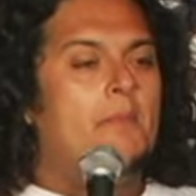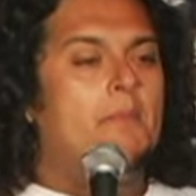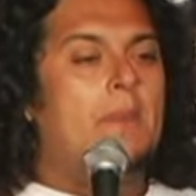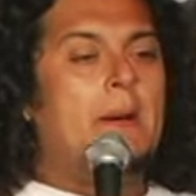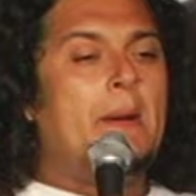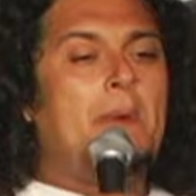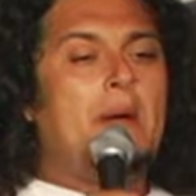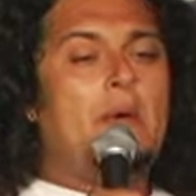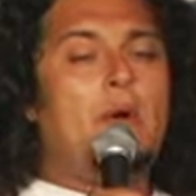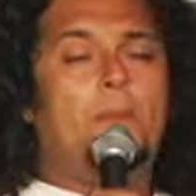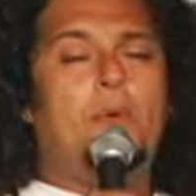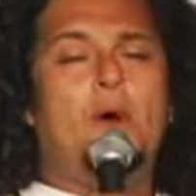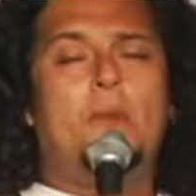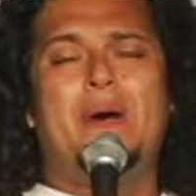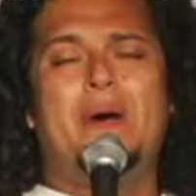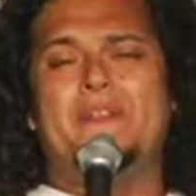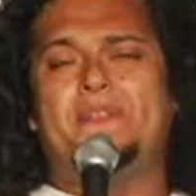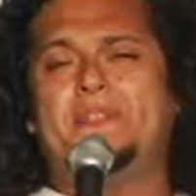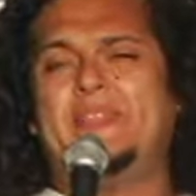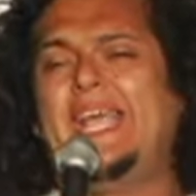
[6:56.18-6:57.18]
My mom would put
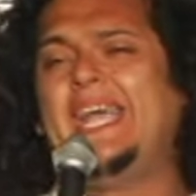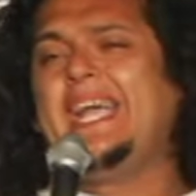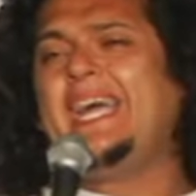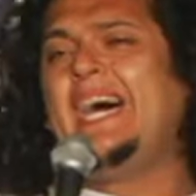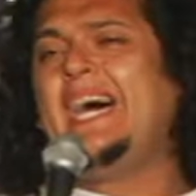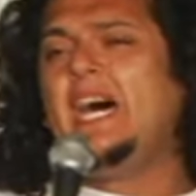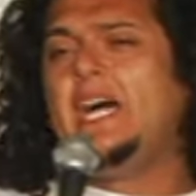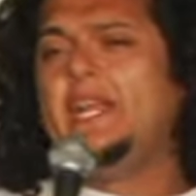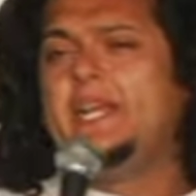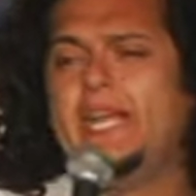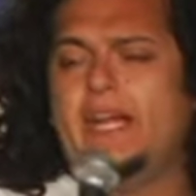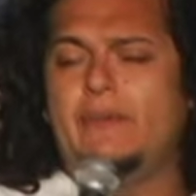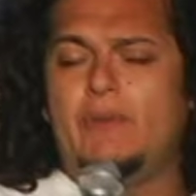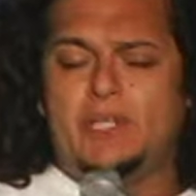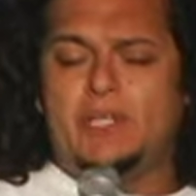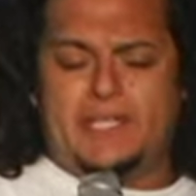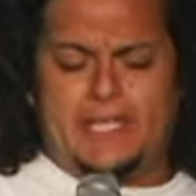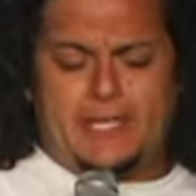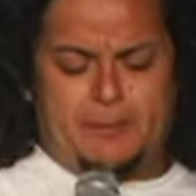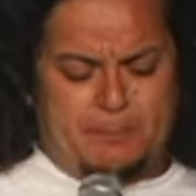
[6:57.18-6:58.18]
manteca on
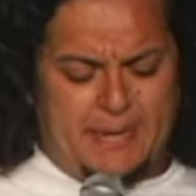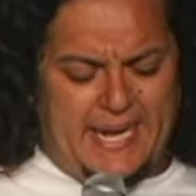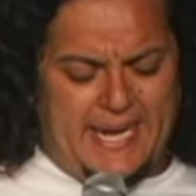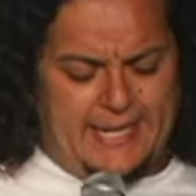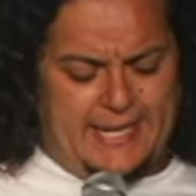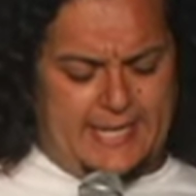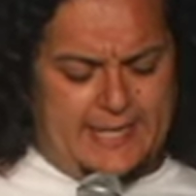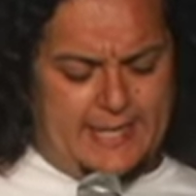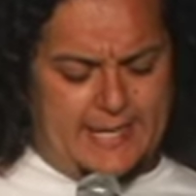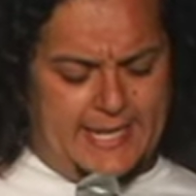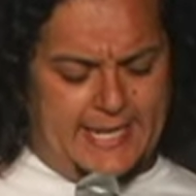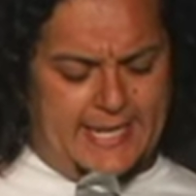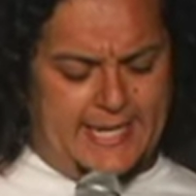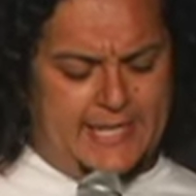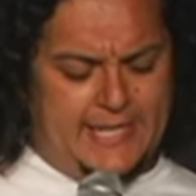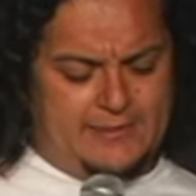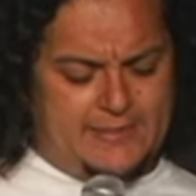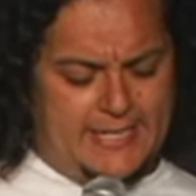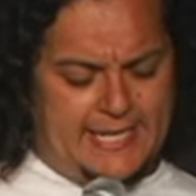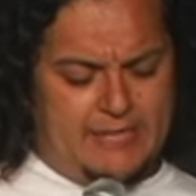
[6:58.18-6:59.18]
everything bacon,
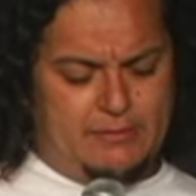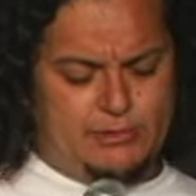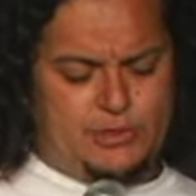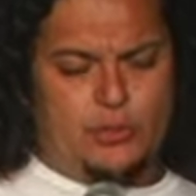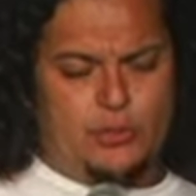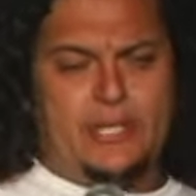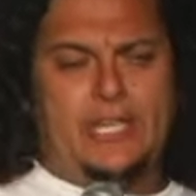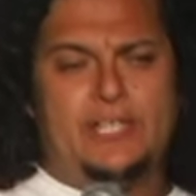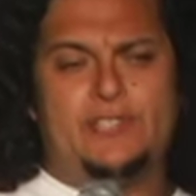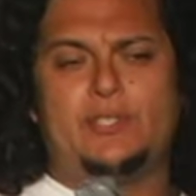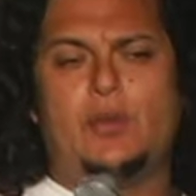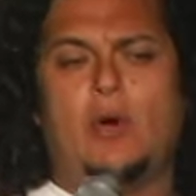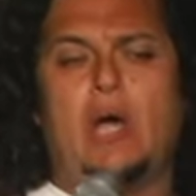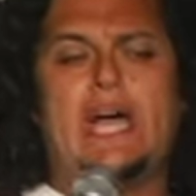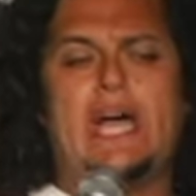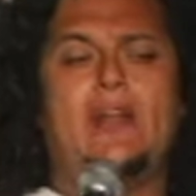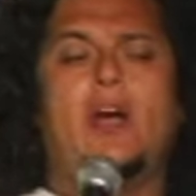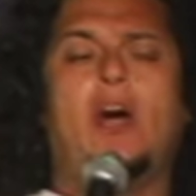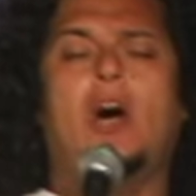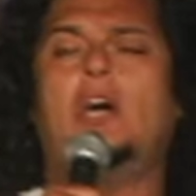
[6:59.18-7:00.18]
eggs, ham, chorizo. I
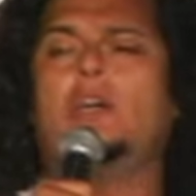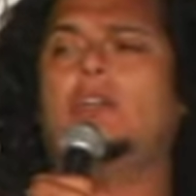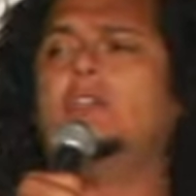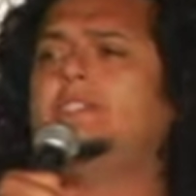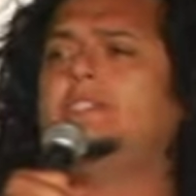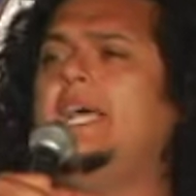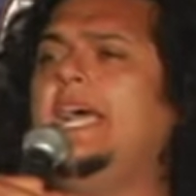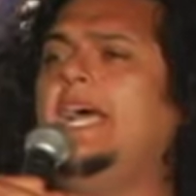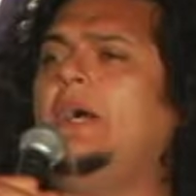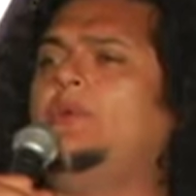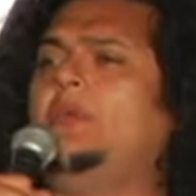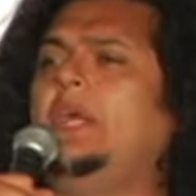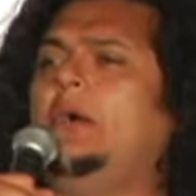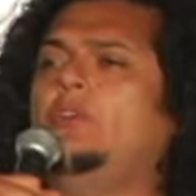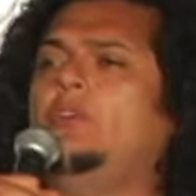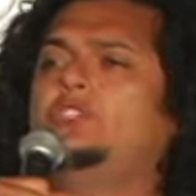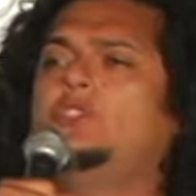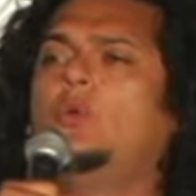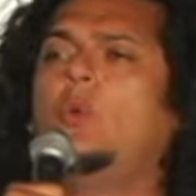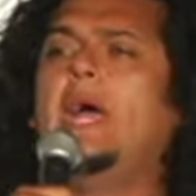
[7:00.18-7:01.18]
had a heart attack when I
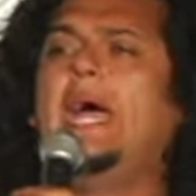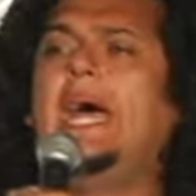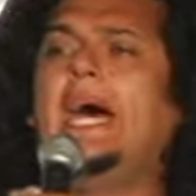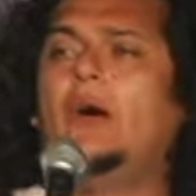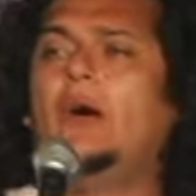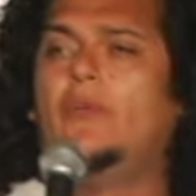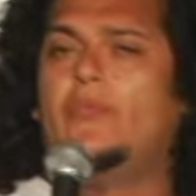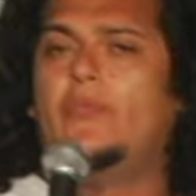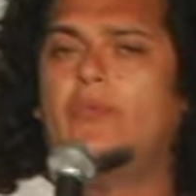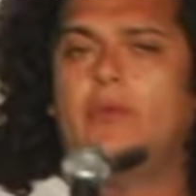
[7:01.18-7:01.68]
was 12.